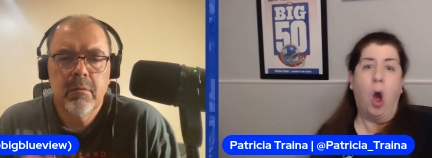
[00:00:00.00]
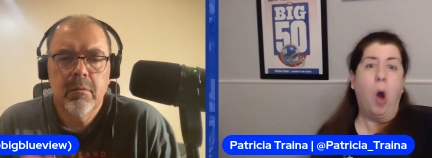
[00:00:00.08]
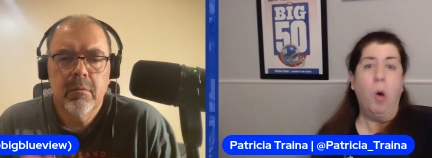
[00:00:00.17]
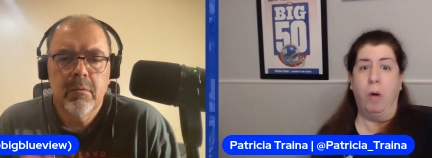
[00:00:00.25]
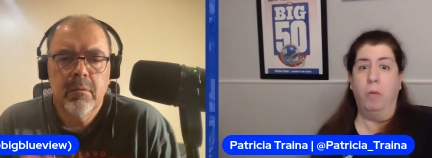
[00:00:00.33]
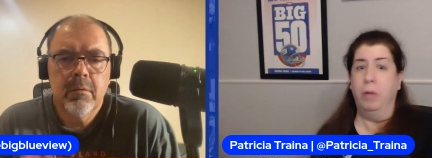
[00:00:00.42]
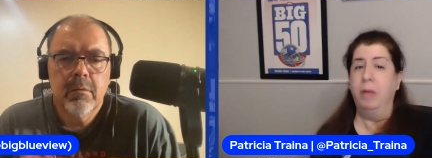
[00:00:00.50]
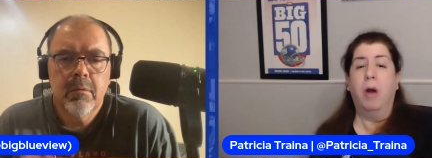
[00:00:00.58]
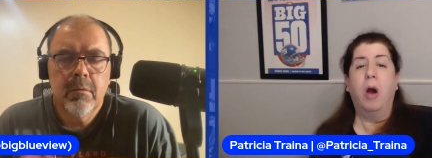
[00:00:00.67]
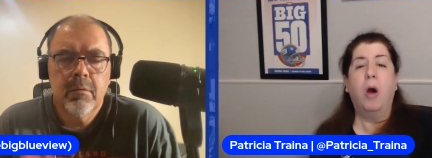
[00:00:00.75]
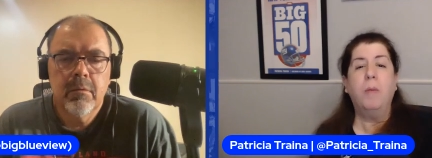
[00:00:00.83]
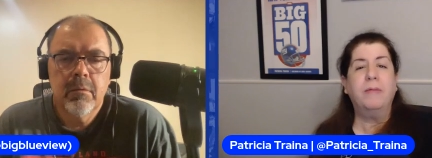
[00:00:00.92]
Speaker 1: oh, well, we were
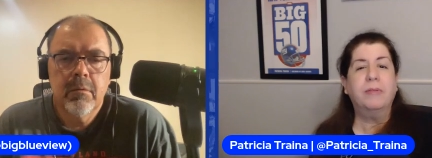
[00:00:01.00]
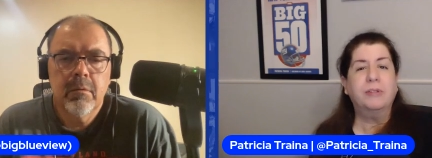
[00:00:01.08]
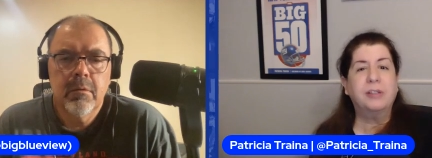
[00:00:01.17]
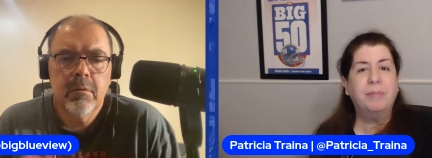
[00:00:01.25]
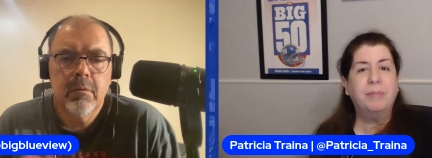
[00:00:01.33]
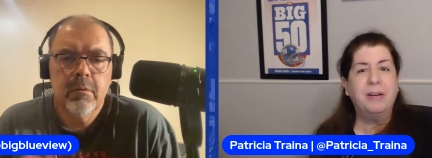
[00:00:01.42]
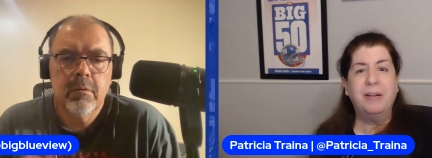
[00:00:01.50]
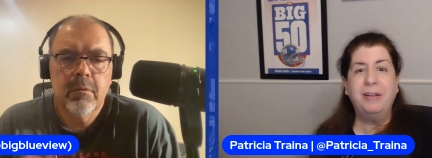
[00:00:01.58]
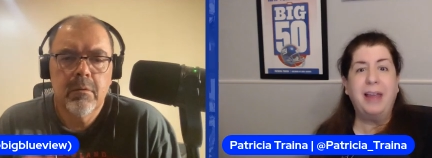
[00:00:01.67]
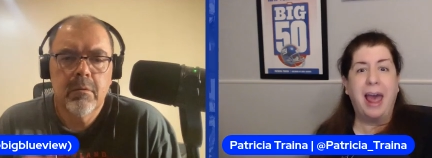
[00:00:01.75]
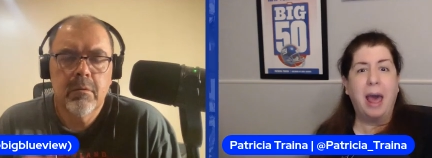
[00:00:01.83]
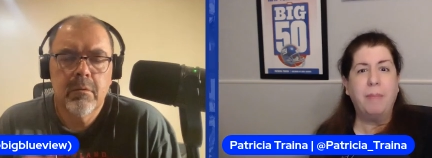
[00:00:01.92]
hoping for something good to
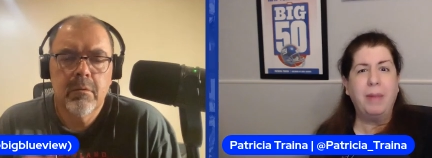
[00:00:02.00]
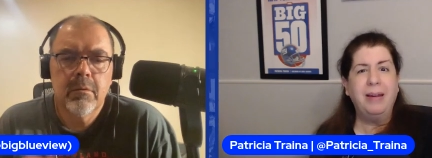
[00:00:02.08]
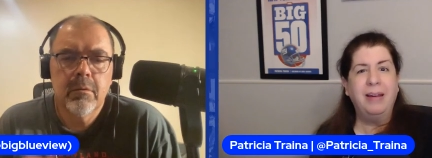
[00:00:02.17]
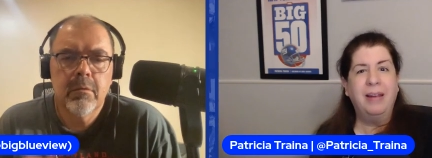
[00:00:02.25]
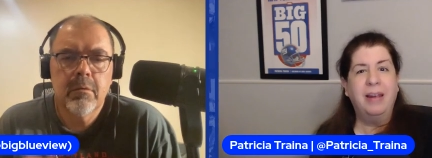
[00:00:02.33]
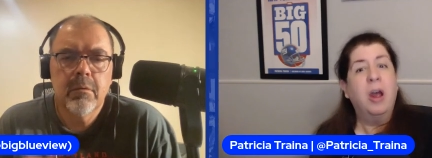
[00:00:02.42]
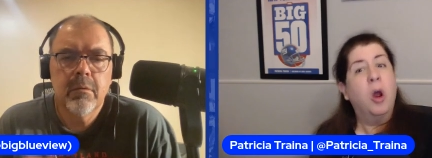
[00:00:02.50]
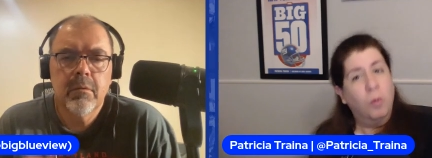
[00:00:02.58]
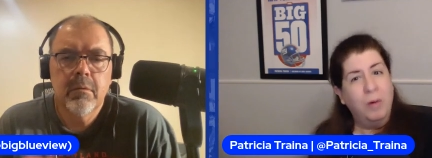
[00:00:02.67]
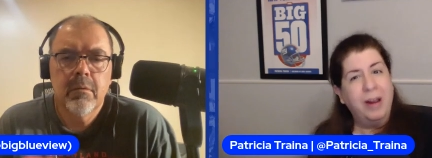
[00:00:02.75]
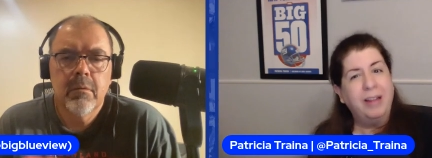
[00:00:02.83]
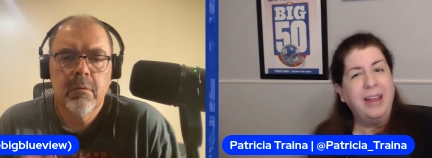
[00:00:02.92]
happen.
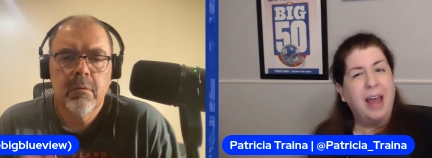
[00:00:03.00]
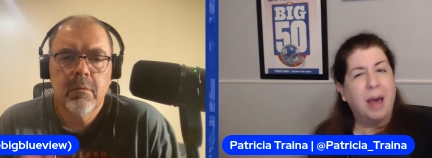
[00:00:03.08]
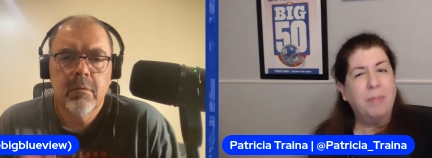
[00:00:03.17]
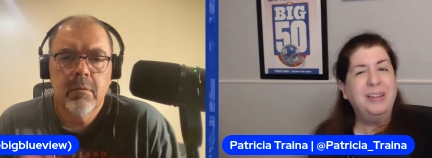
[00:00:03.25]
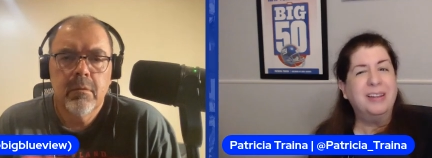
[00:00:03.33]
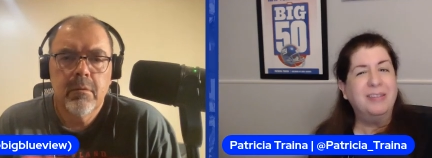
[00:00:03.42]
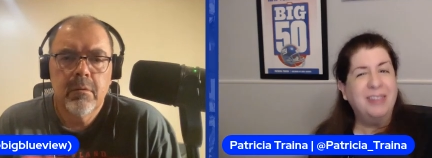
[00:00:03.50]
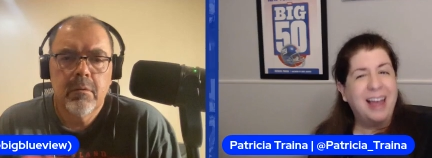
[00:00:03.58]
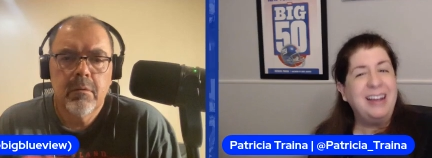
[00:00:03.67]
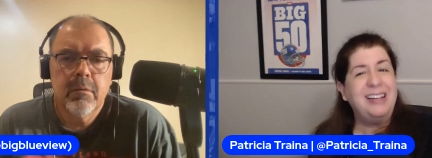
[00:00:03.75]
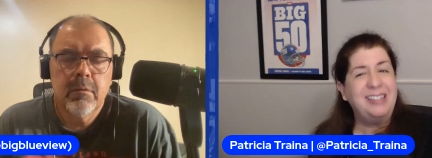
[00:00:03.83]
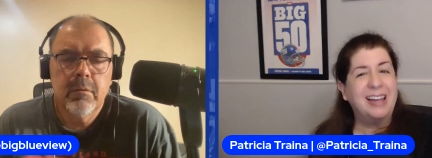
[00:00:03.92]
Really, up until
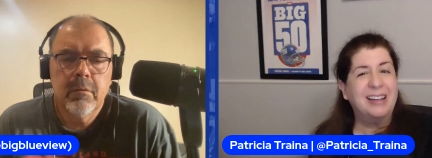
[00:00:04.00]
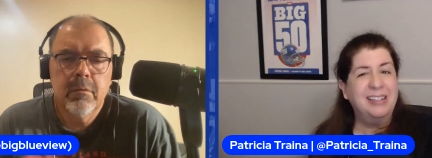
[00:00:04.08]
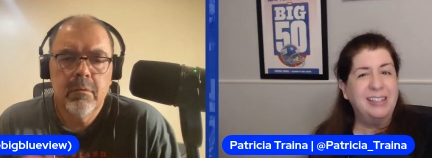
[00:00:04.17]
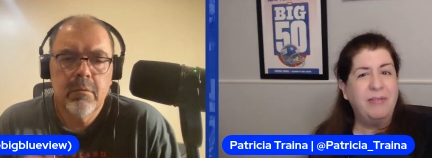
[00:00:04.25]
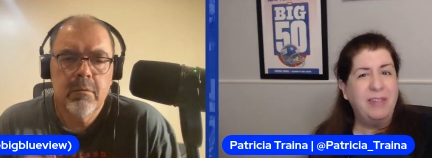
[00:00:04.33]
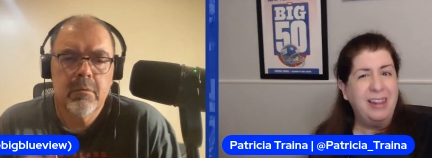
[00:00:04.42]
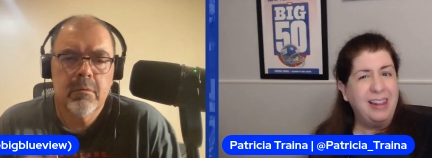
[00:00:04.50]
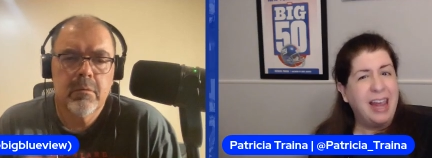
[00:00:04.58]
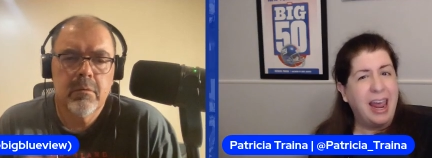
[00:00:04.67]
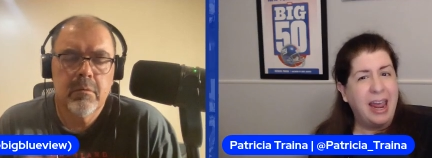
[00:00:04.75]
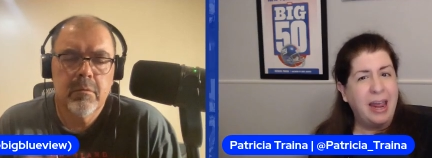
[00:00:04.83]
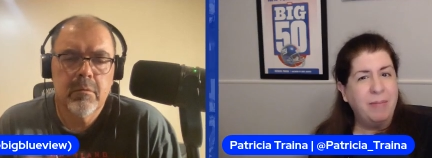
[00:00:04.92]
90 seconds left in the
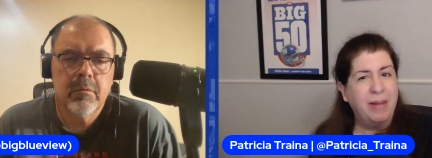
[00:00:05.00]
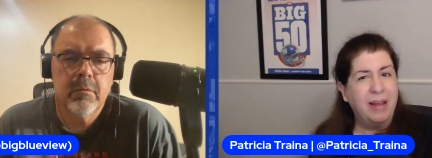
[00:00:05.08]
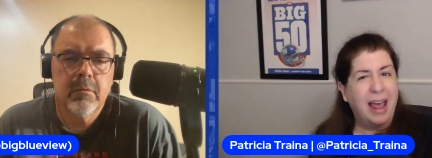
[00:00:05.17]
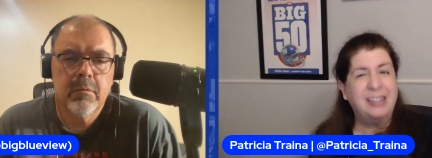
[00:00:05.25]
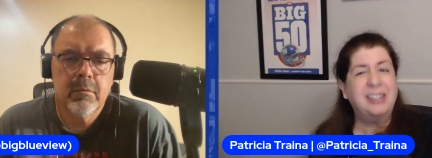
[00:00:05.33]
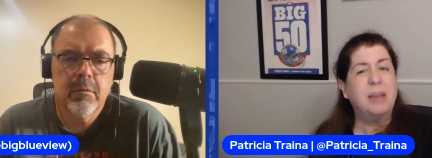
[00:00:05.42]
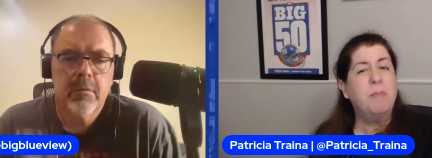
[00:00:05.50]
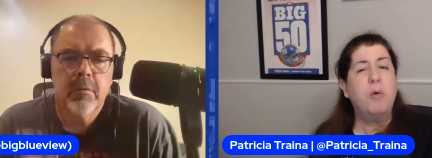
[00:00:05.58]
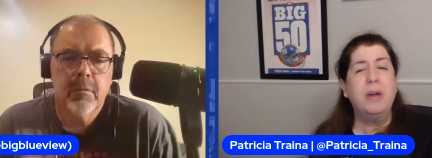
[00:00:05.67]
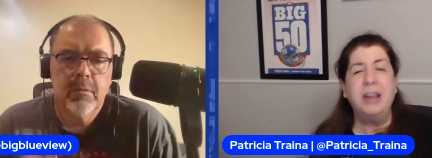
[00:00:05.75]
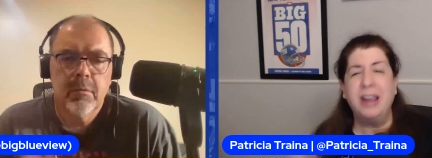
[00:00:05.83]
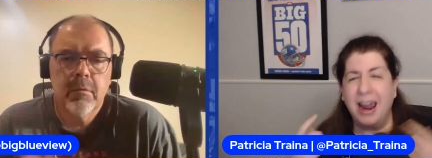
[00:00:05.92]
game, at some point
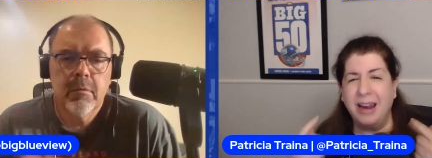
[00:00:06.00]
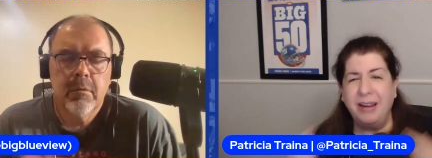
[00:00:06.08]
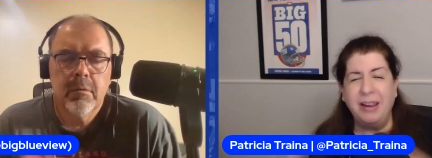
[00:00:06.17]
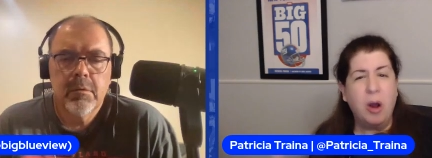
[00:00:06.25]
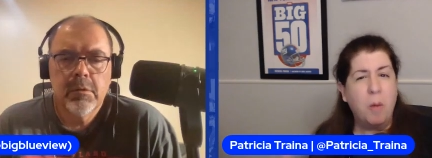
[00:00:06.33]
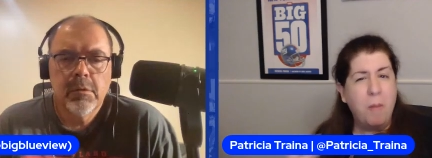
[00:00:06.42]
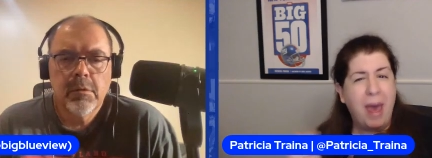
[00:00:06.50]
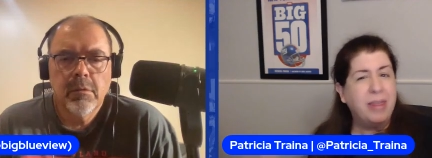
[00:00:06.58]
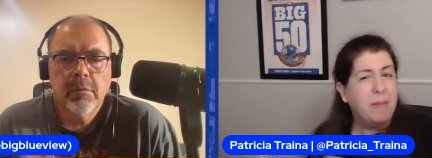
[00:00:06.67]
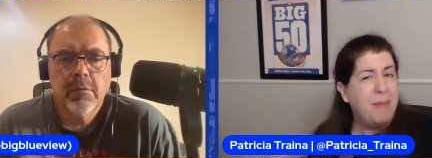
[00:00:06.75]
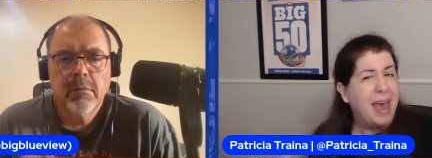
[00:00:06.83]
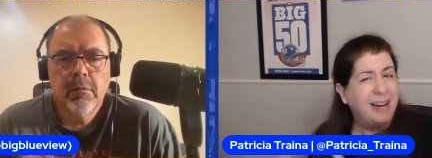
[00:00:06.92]
you got to, you know,
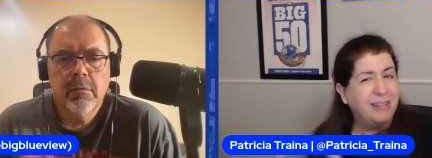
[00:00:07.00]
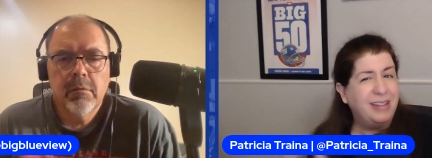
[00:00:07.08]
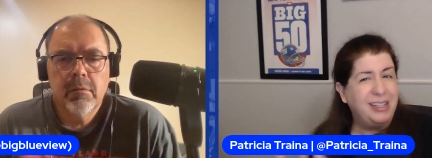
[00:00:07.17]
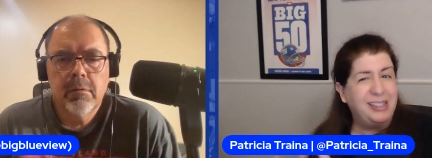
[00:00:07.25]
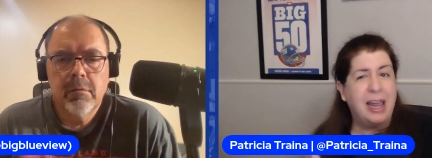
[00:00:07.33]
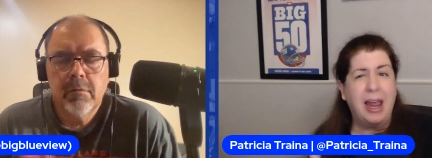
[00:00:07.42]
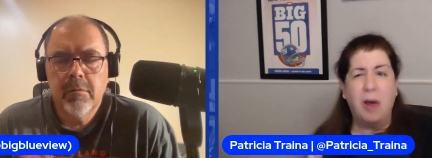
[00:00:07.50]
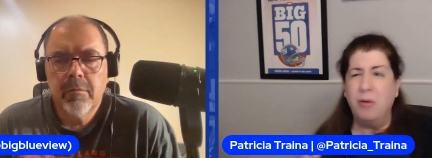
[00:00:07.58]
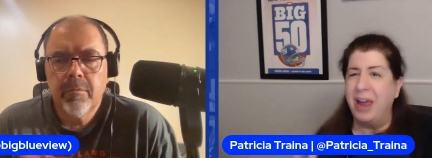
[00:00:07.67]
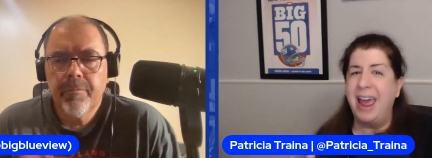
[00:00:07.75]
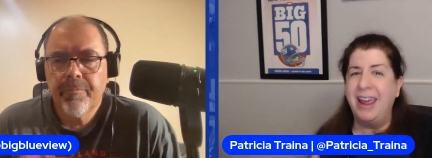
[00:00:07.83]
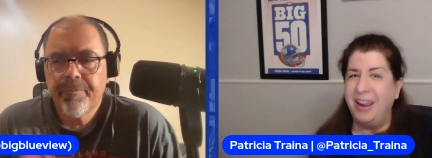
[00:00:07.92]
mathematically say,
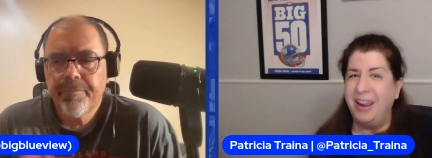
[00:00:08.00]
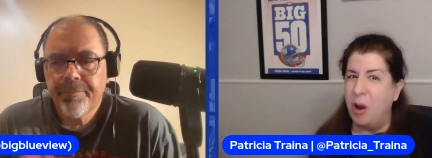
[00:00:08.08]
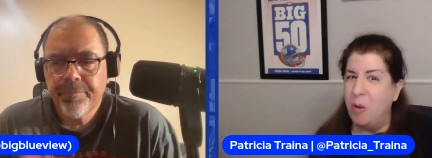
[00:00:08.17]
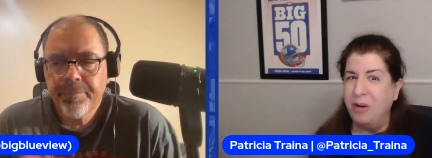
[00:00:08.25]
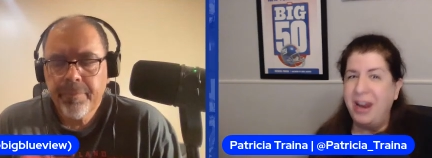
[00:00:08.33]
okay, you know, we're